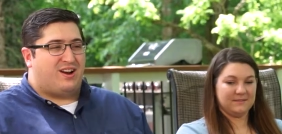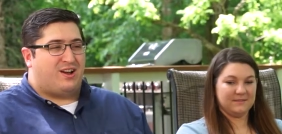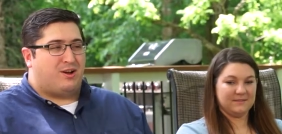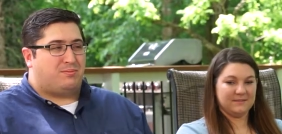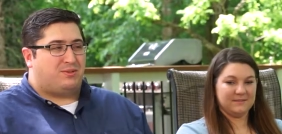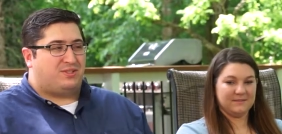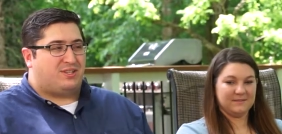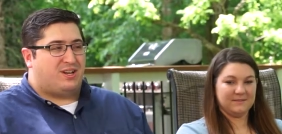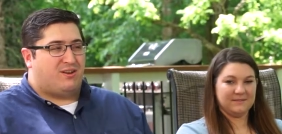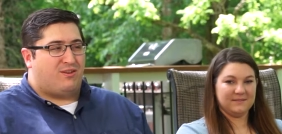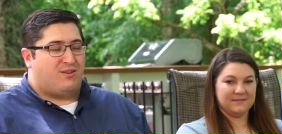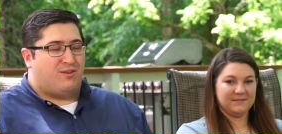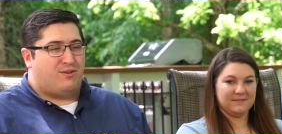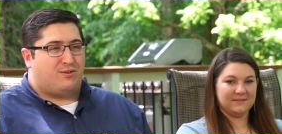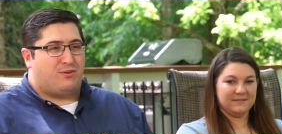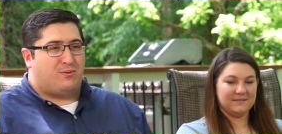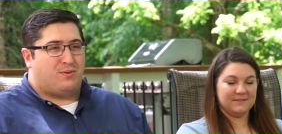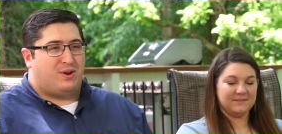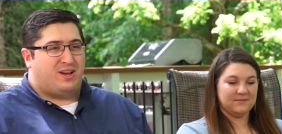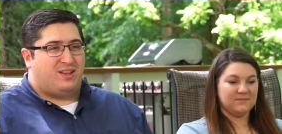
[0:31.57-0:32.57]
Speaker 1: helped us out
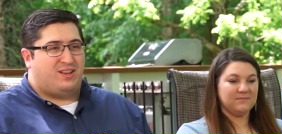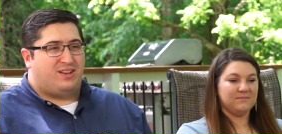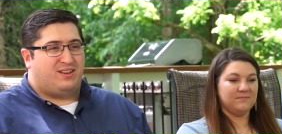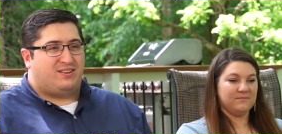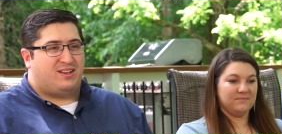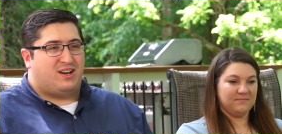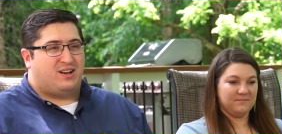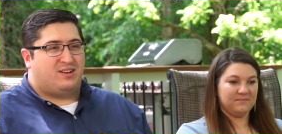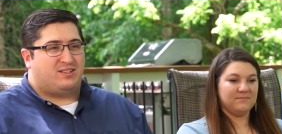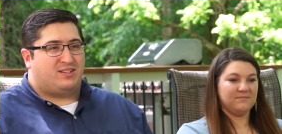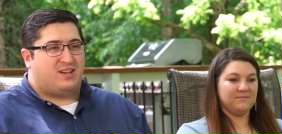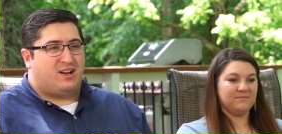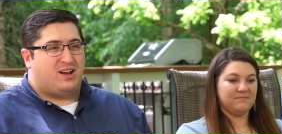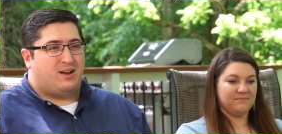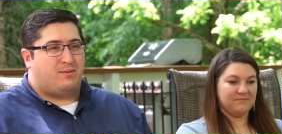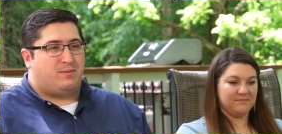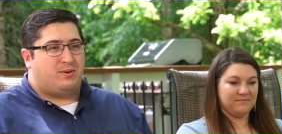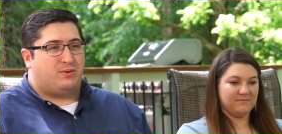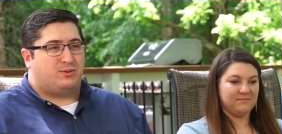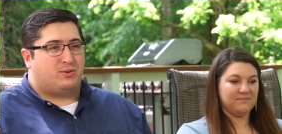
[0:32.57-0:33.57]
along the way the entire
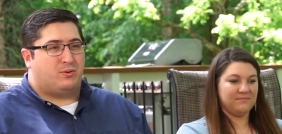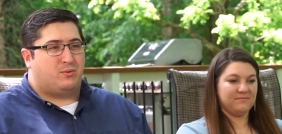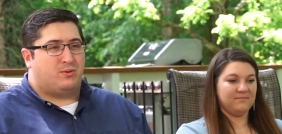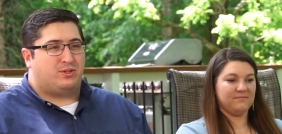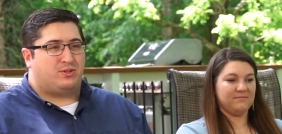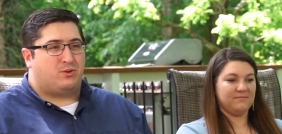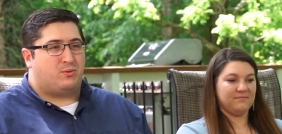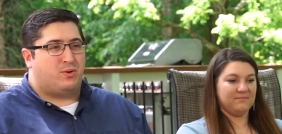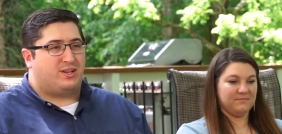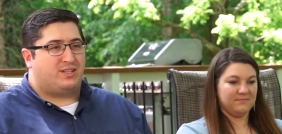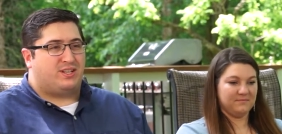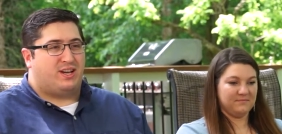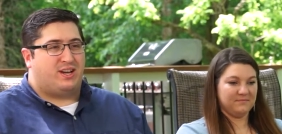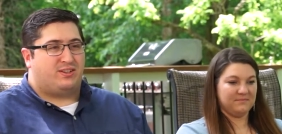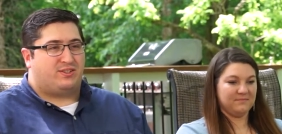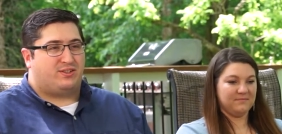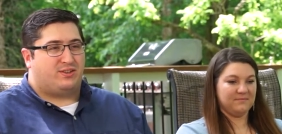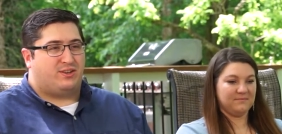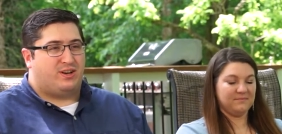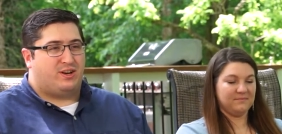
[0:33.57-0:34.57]
time. He was always quick to
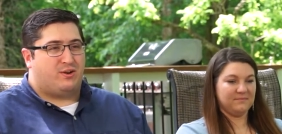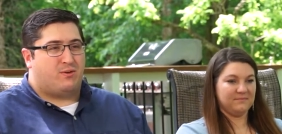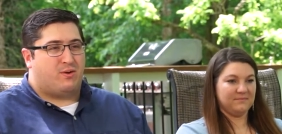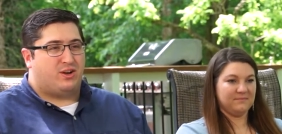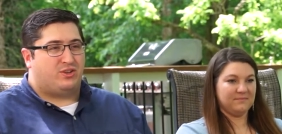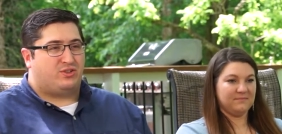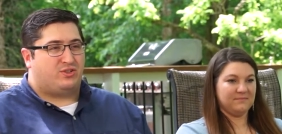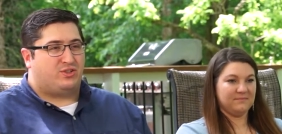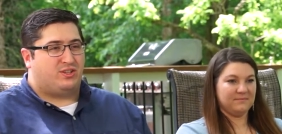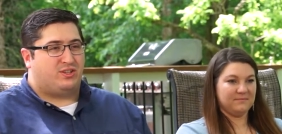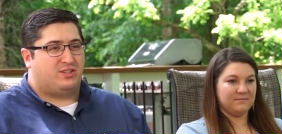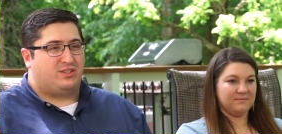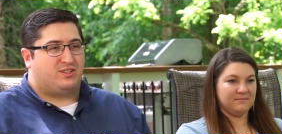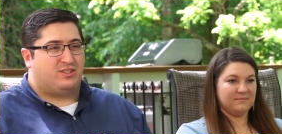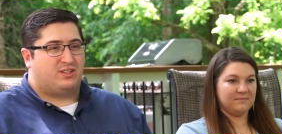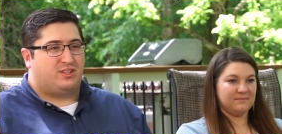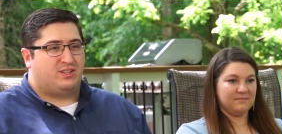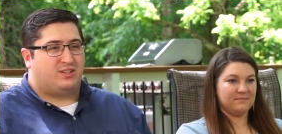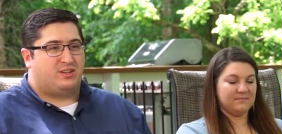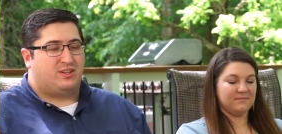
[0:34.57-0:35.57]
answer any
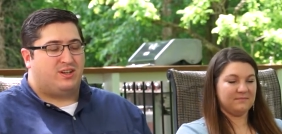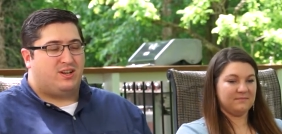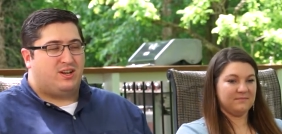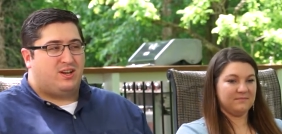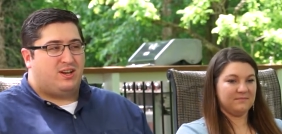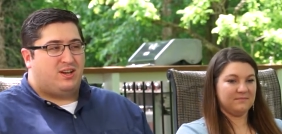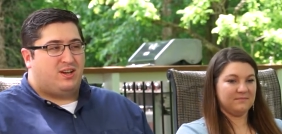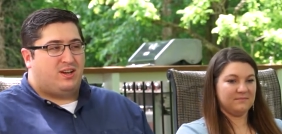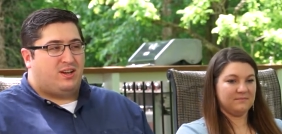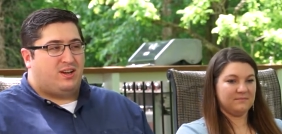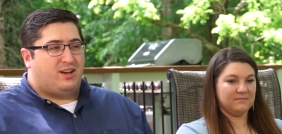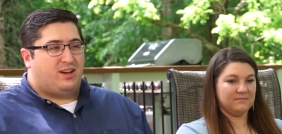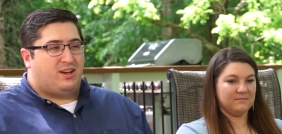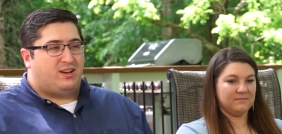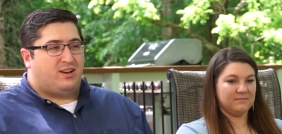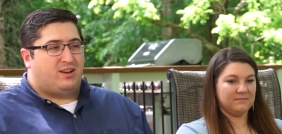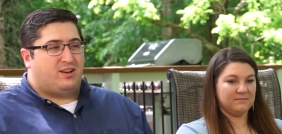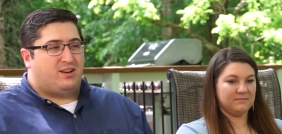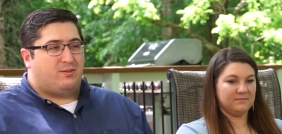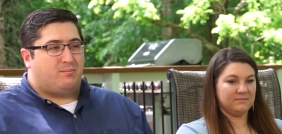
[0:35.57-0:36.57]
questions and
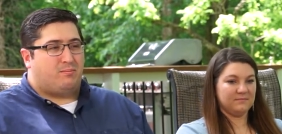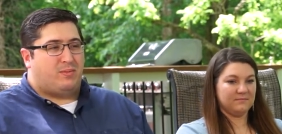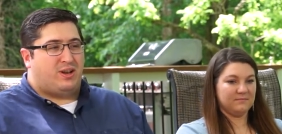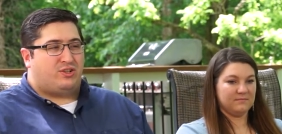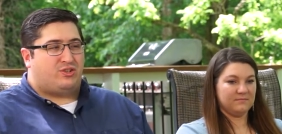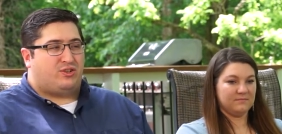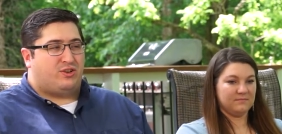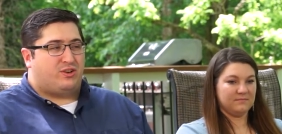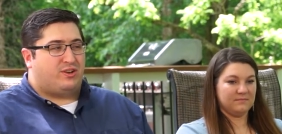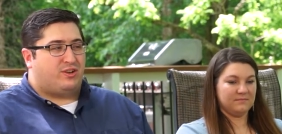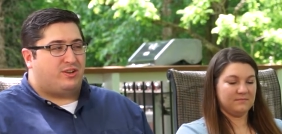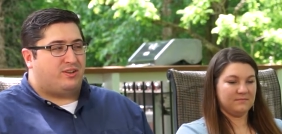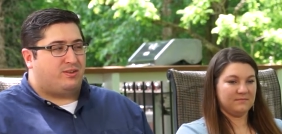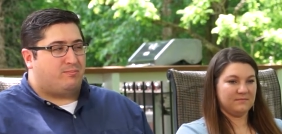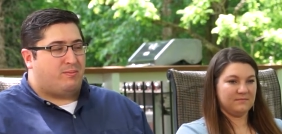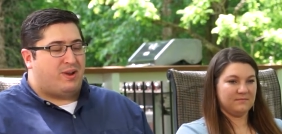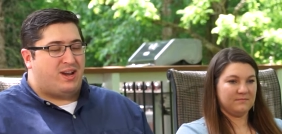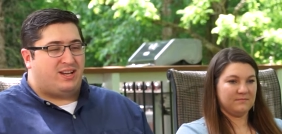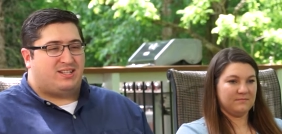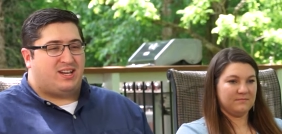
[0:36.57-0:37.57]
and uh, made sure to
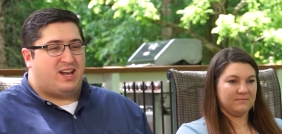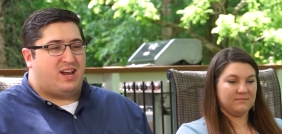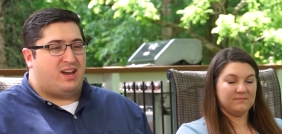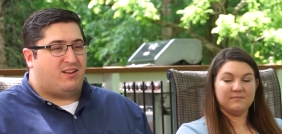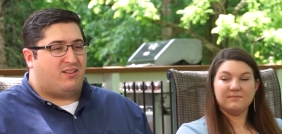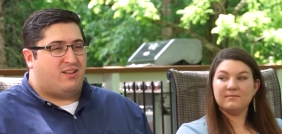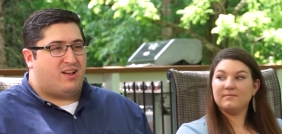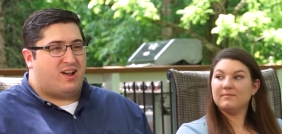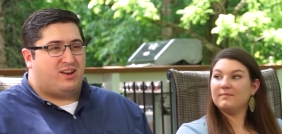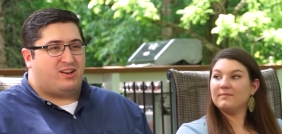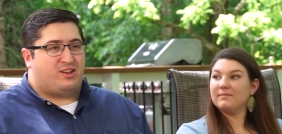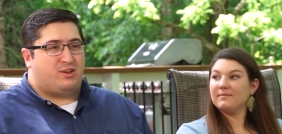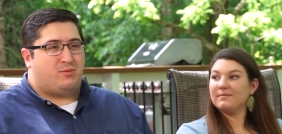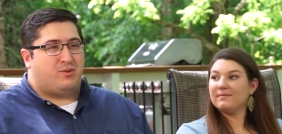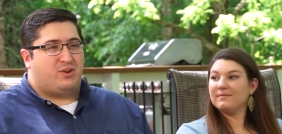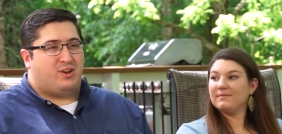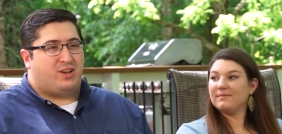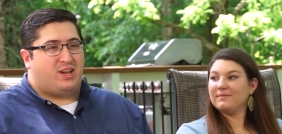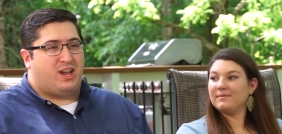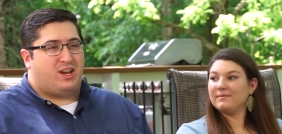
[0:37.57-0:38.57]
maintain a line of
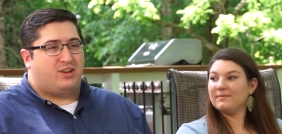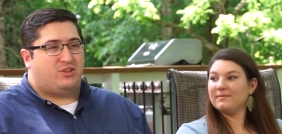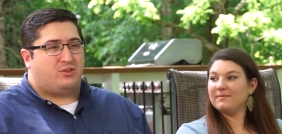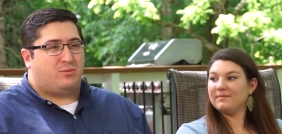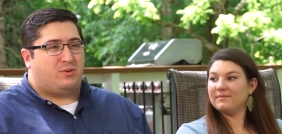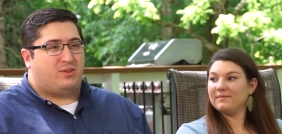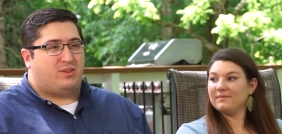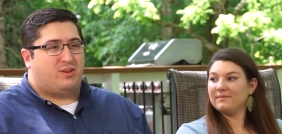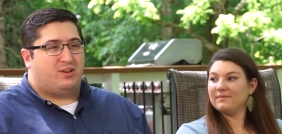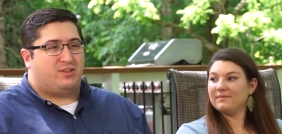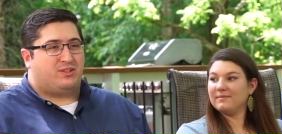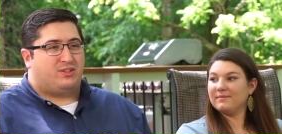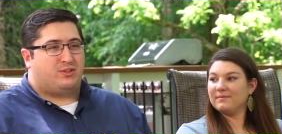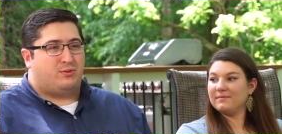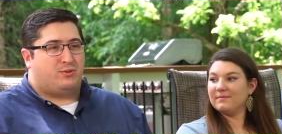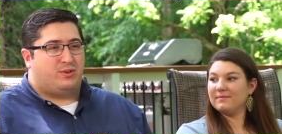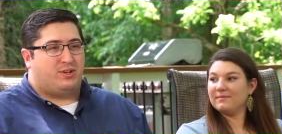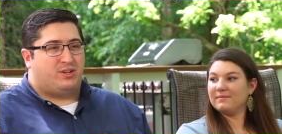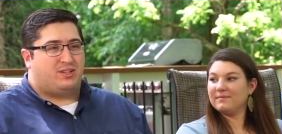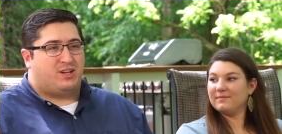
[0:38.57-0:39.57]
communication with us
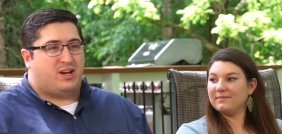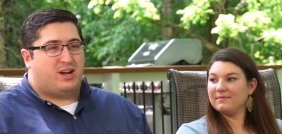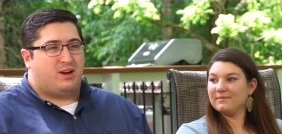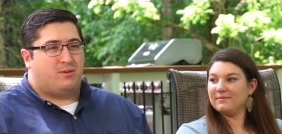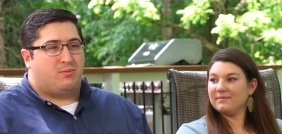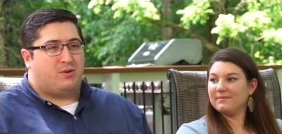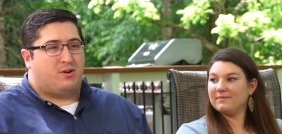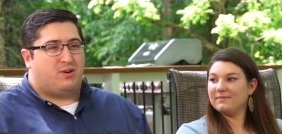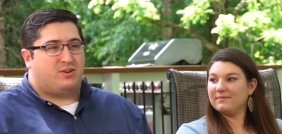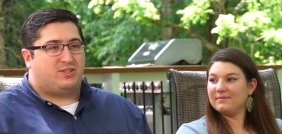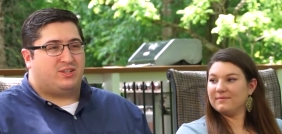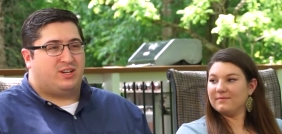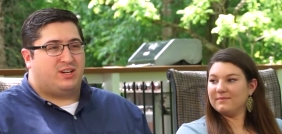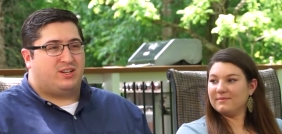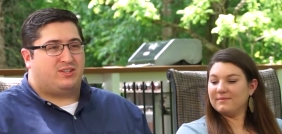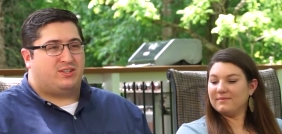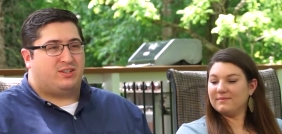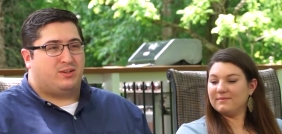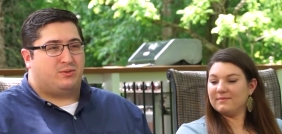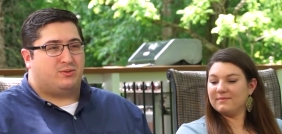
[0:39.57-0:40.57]
through the entire
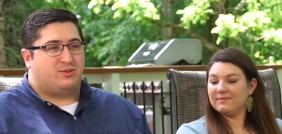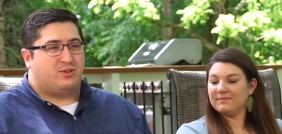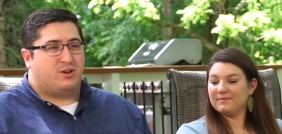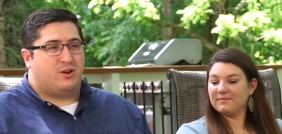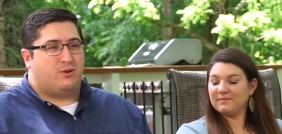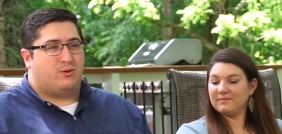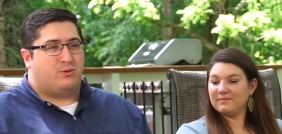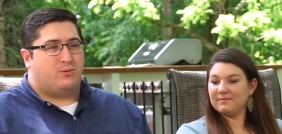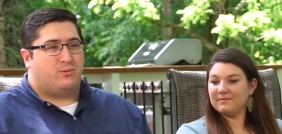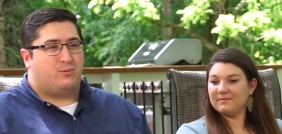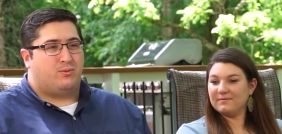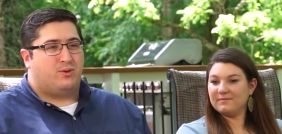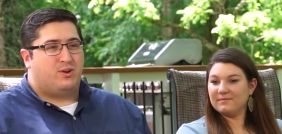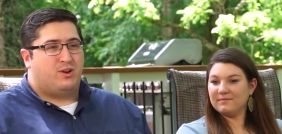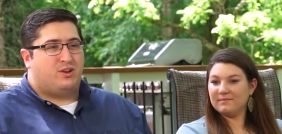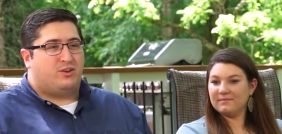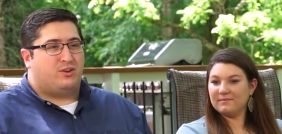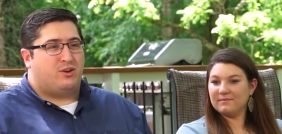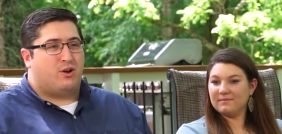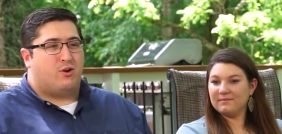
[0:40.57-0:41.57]
process. There was no
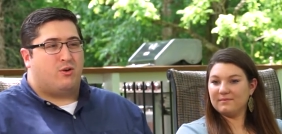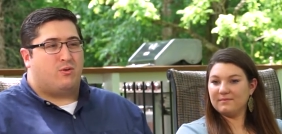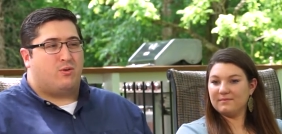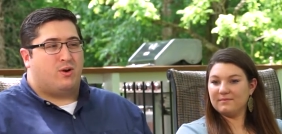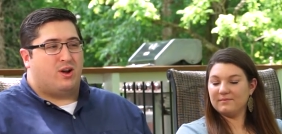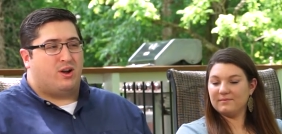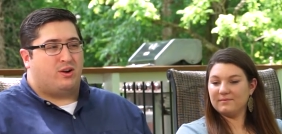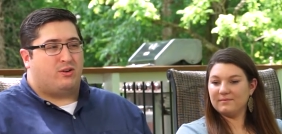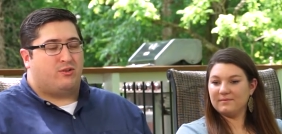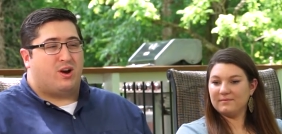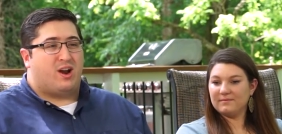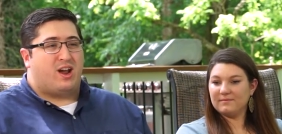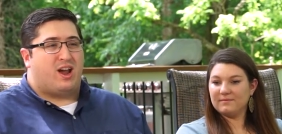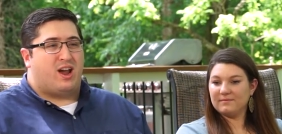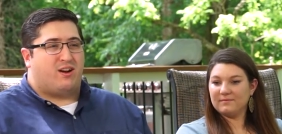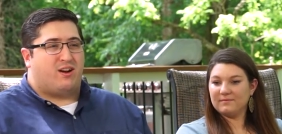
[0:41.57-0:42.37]
no uh, gray